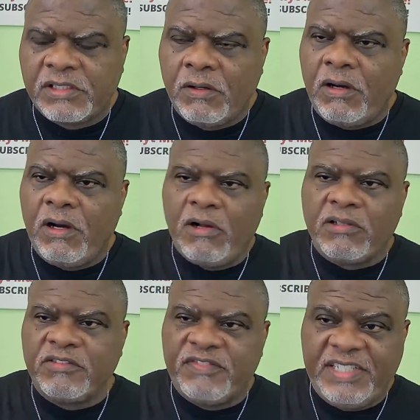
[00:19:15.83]
So
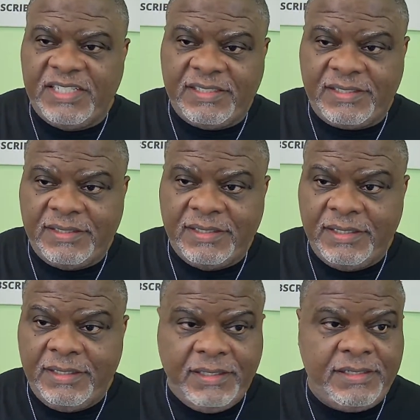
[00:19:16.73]
all of this
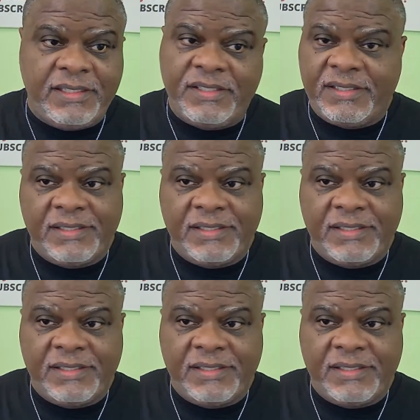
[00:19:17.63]
is